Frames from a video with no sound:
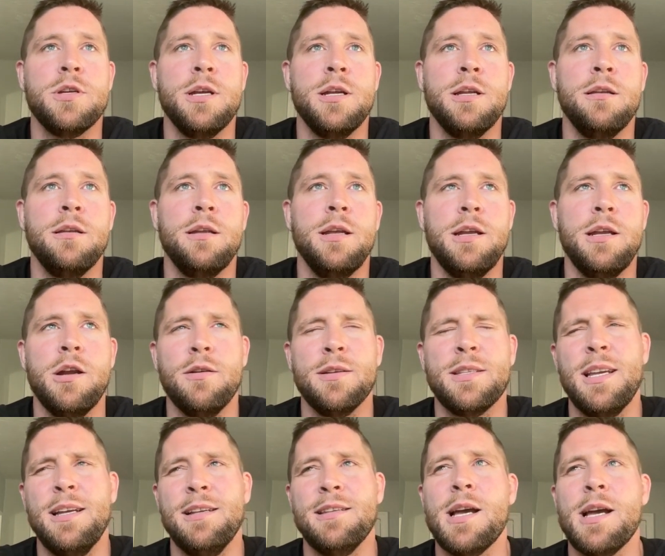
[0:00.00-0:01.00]
and
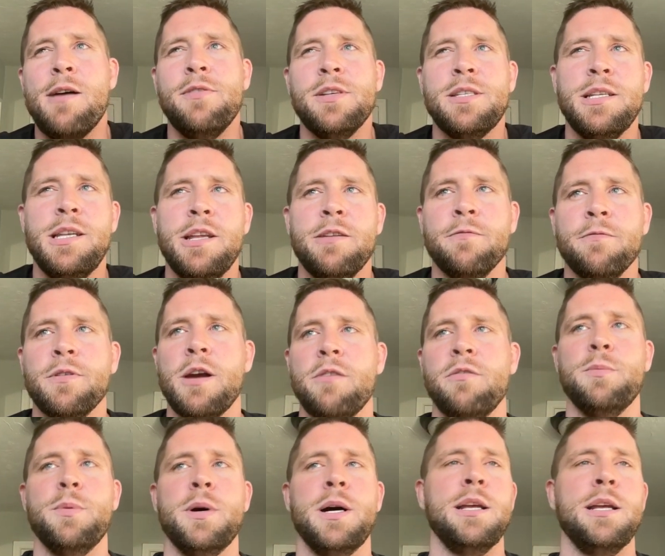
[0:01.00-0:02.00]
it's obviously different for
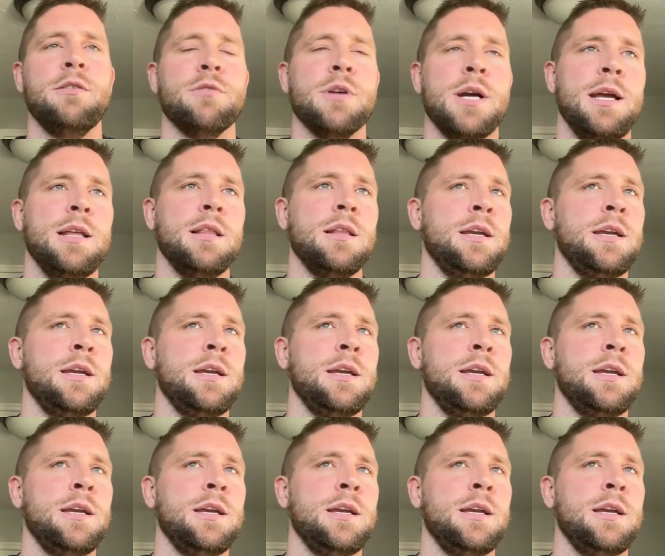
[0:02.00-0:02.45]
everybody, right?